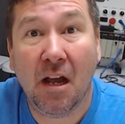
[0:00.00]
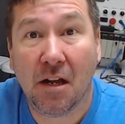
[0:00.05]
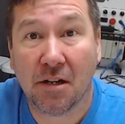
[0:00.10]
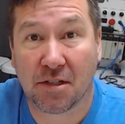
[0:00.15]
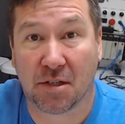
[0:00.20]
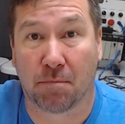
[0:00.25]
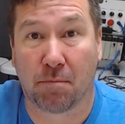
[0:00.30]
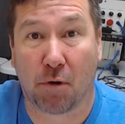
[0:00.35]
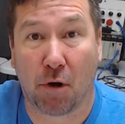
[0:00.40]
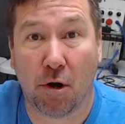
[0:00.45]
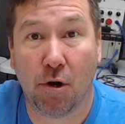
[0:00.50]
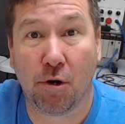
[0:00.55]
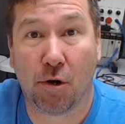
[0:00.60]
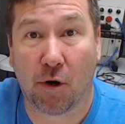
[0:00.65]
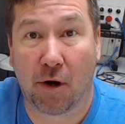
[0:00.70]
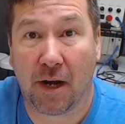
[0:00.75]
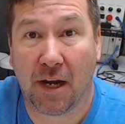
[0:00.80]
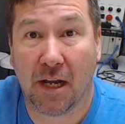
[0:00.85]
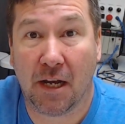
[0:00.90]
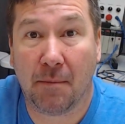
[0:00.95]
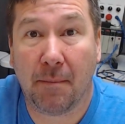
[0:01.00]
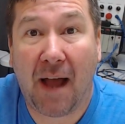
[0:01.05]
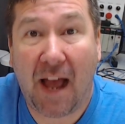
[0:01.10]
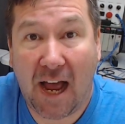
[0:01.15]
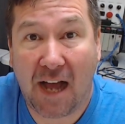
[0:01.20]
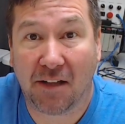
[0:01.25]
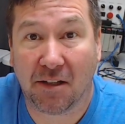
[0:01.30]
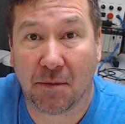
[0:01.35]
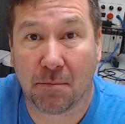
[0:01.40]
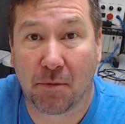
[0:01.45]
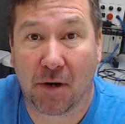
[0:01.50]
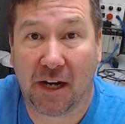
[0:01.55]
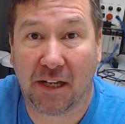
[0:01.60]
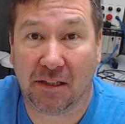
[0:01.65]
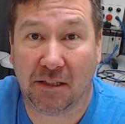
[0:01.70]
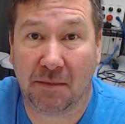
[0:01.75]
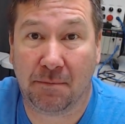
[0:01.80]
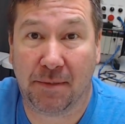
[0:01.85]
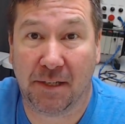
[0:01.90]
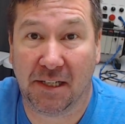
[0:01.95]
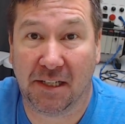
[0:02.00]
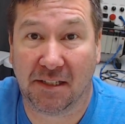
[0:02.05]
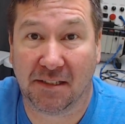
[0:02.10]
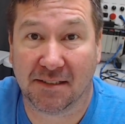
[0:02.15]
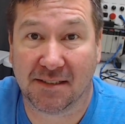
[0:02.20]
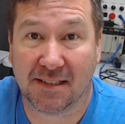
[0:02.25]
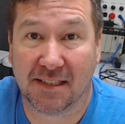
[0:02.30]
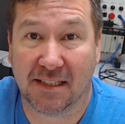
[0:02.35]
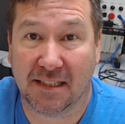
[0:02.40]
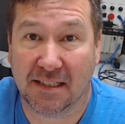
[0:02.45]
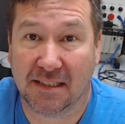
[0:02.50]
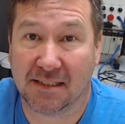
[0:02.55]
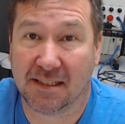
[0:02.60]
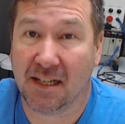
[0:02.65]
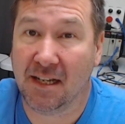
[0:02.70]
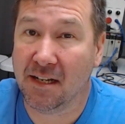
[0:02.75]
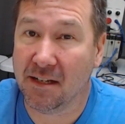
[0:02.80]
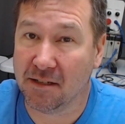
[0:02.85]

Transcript: to program Allen Bradley PLCs.